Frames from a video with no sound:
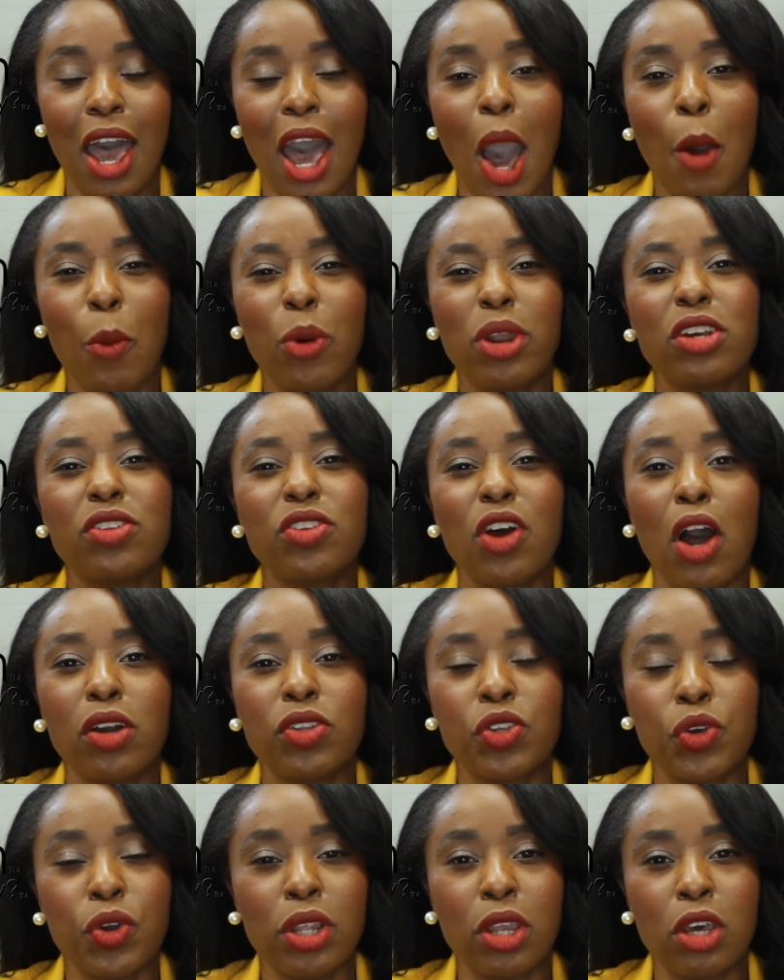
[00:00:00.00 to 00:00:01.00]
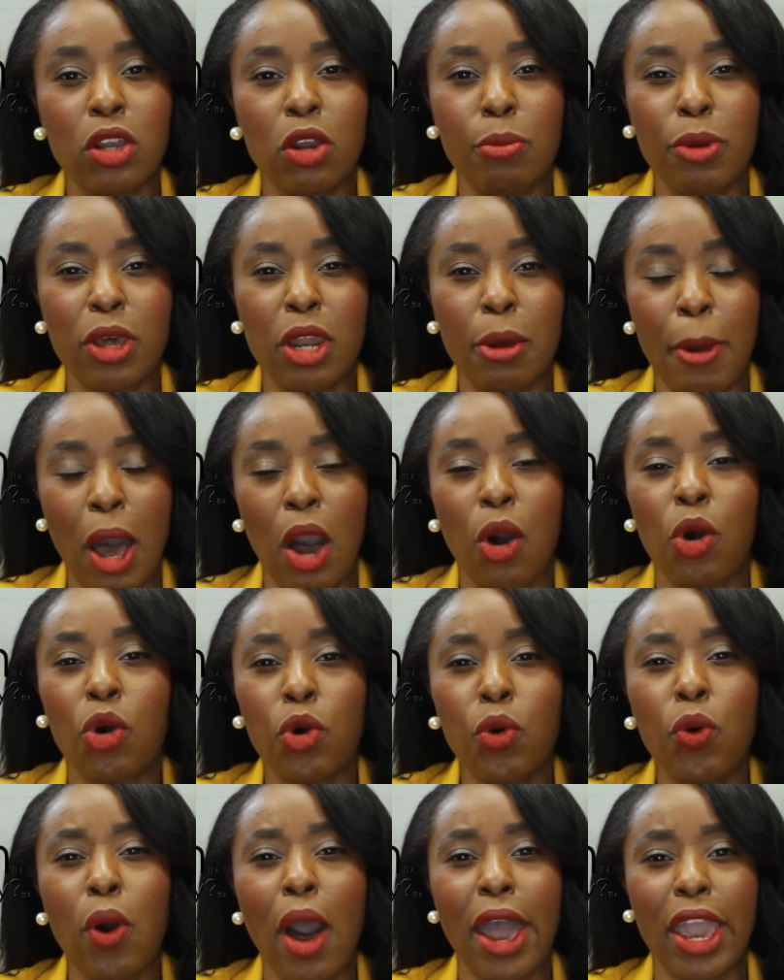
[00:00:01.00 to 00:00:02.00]
I want to talk to you a little bit about
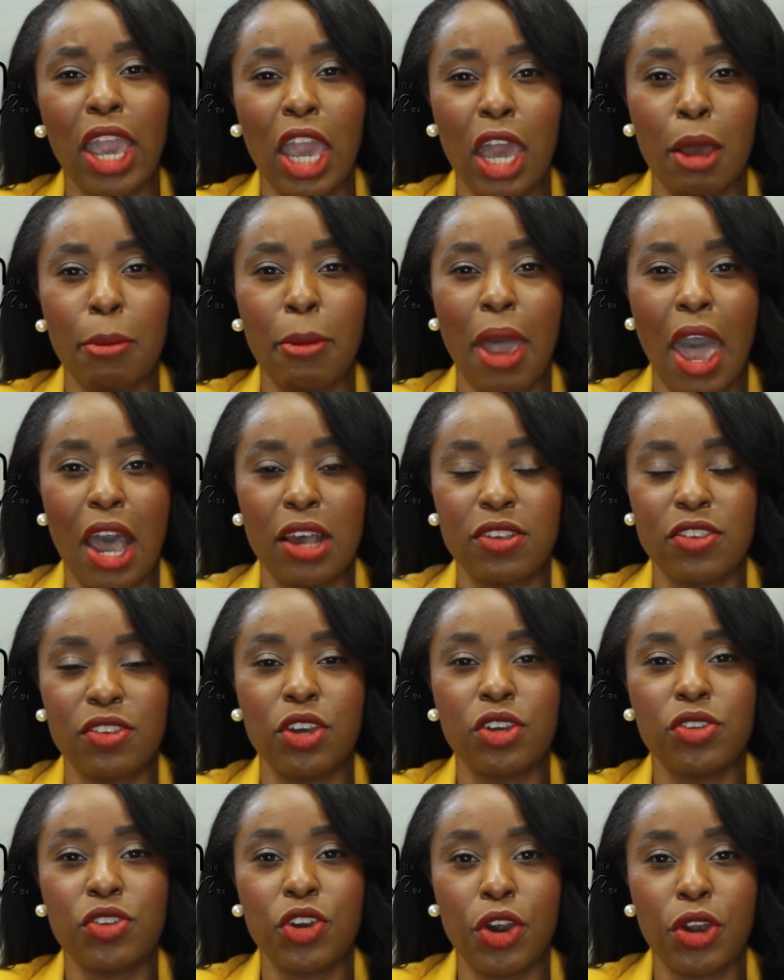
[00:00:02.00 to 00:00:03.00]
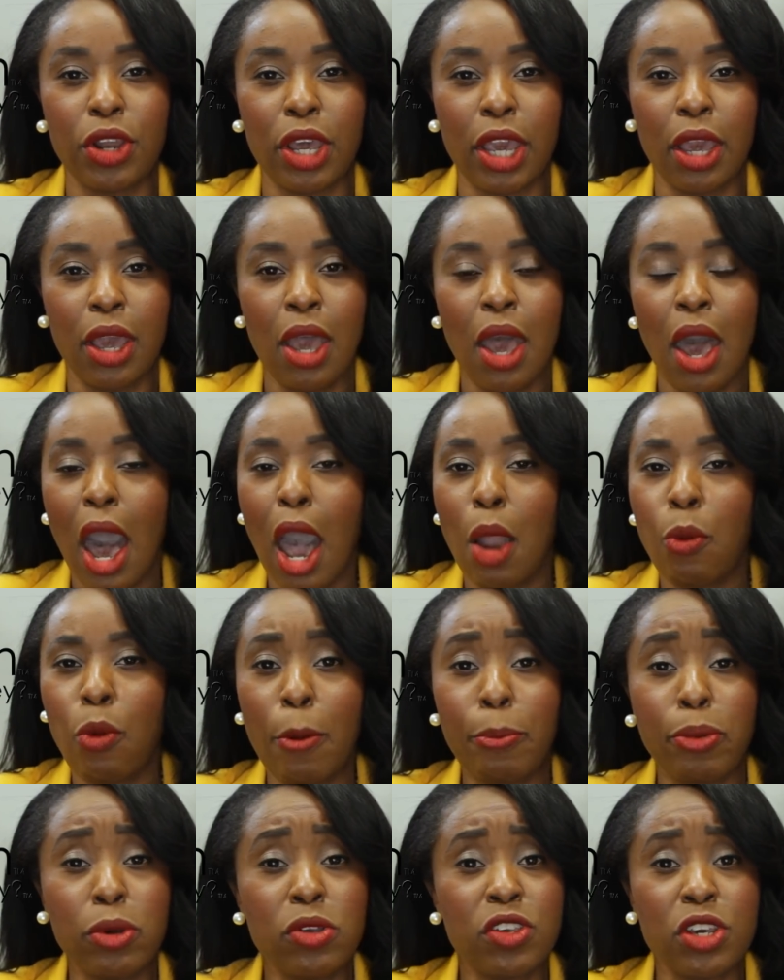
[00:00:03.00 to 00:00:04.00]
who I am as an attorney. I
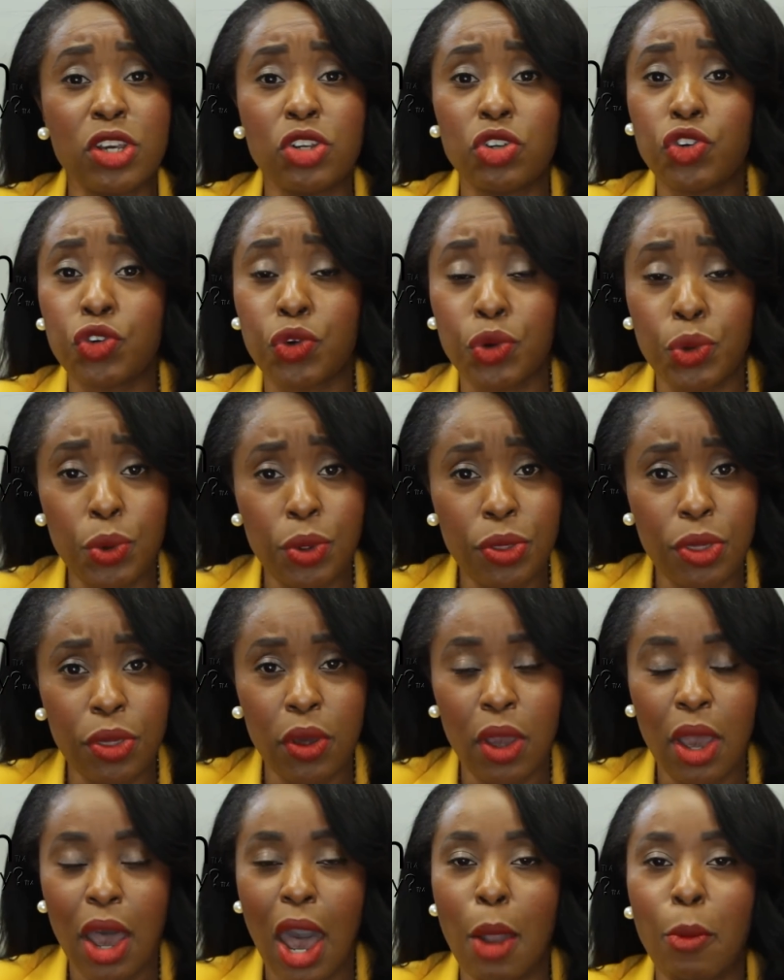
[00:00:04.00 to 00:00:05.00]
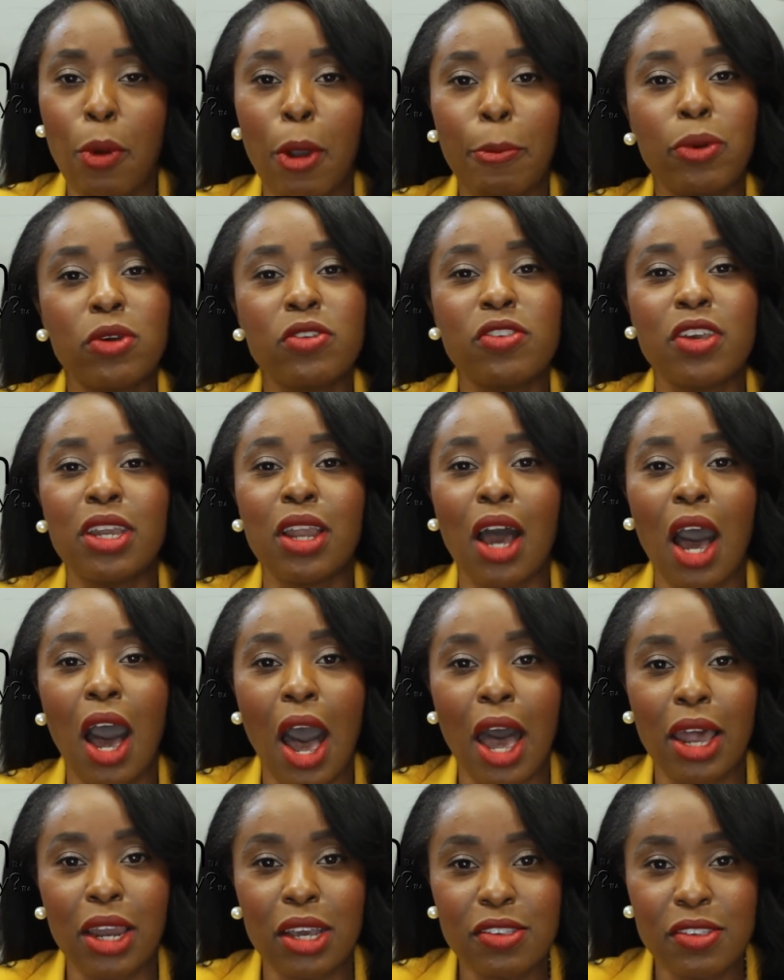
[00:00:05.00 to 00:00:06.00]
represent truth. I represent
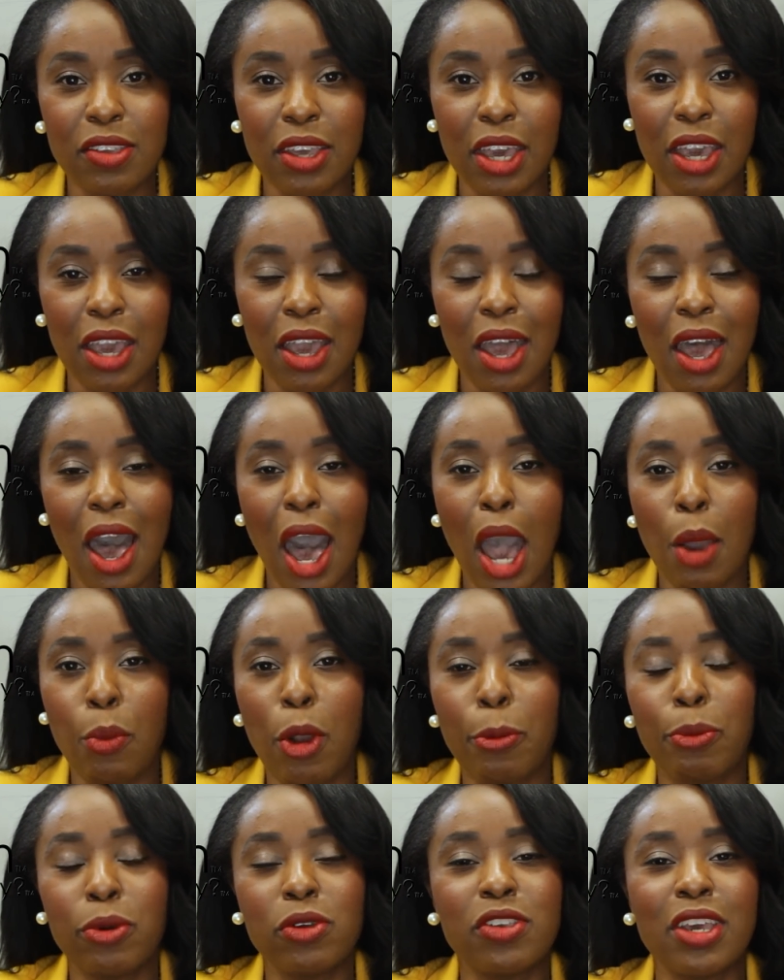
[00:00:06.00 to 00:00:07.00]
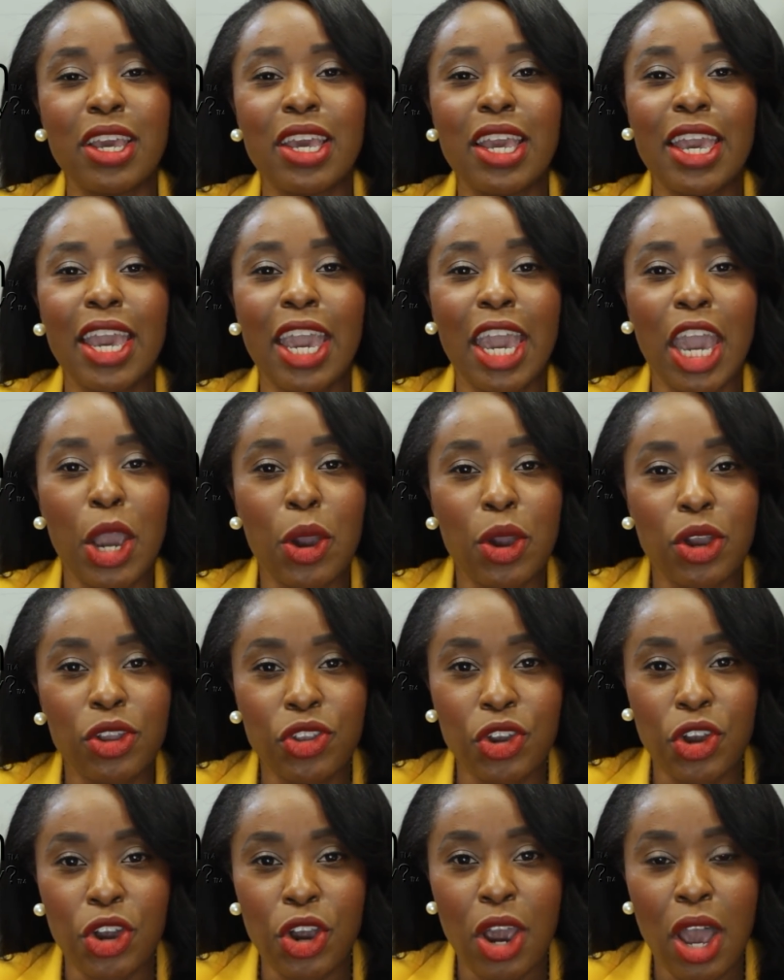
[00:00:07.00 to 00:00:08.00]
honesty. I represent
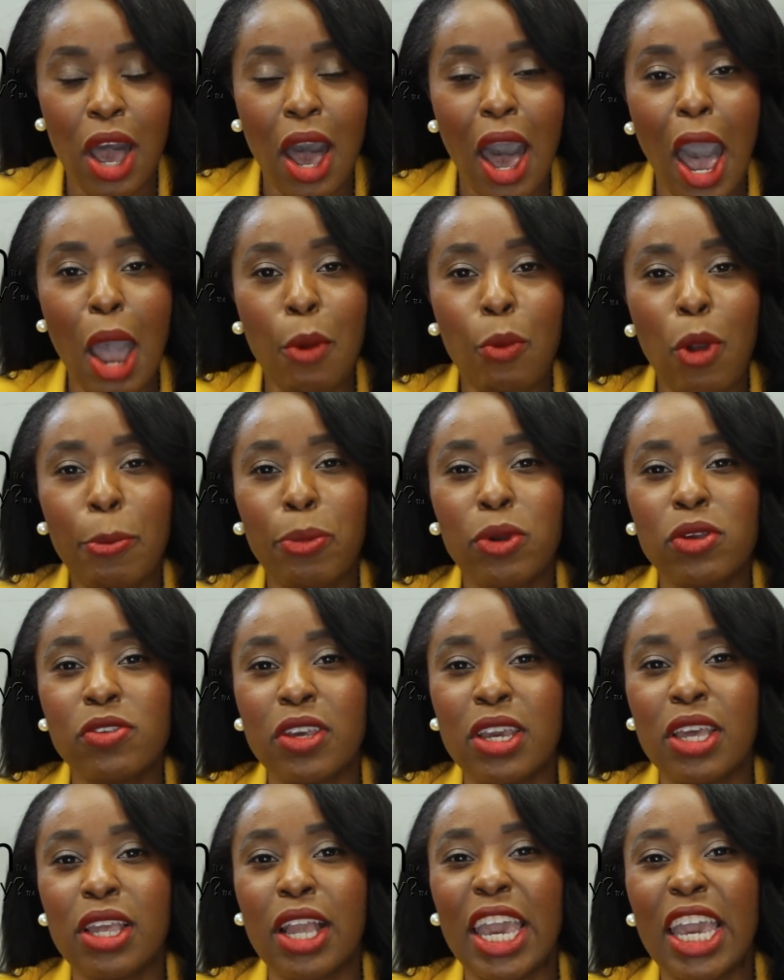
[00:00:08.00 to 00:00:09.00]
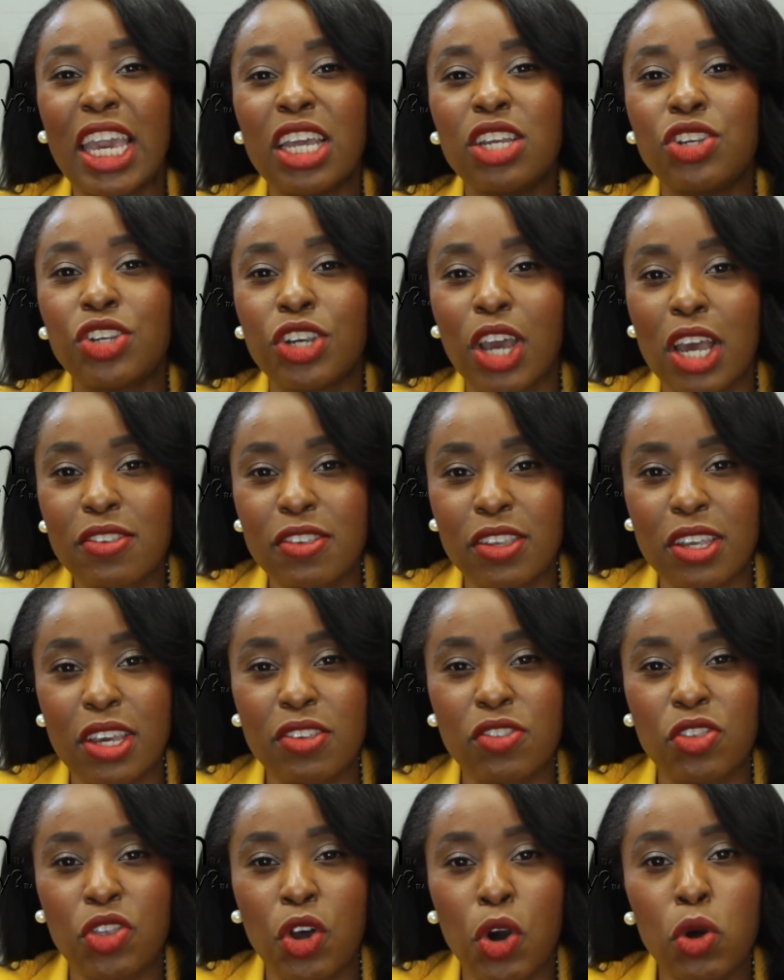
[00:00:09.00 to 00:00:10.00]
character. I represent
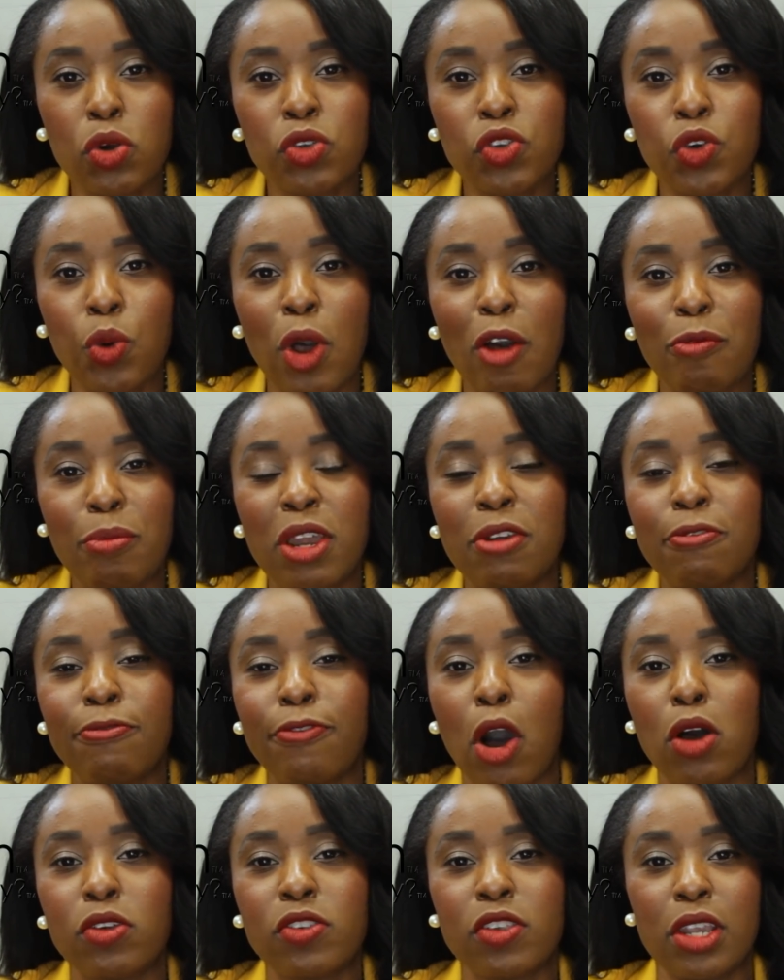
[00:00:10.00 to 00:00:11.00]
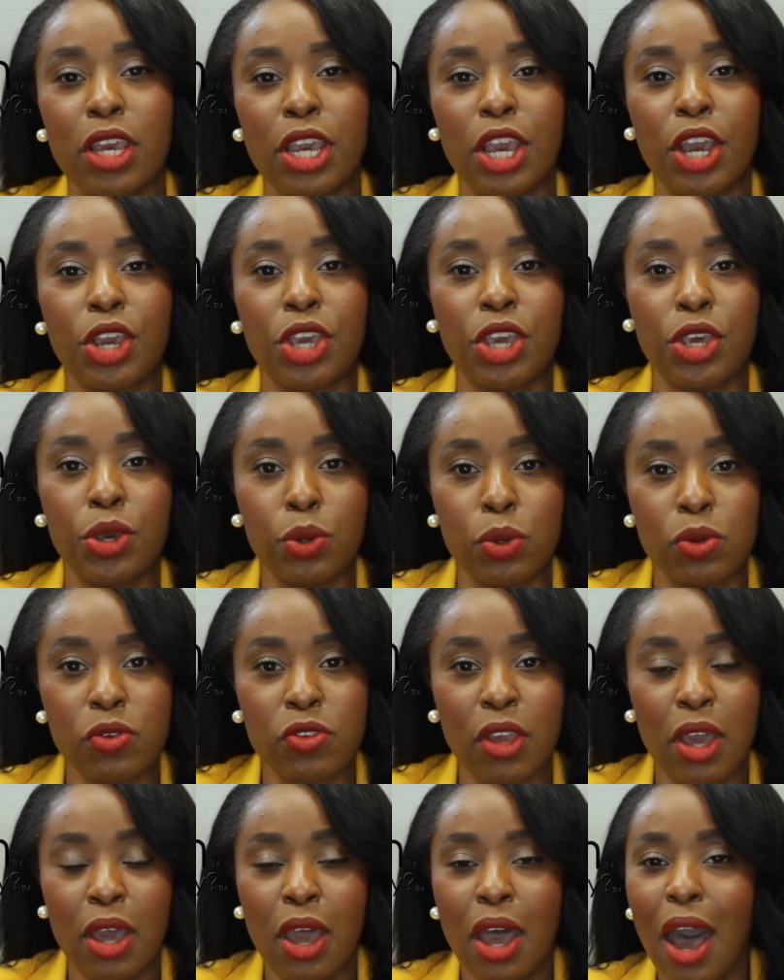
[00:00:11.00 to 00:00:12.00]
injustice, those who have been falsely accused.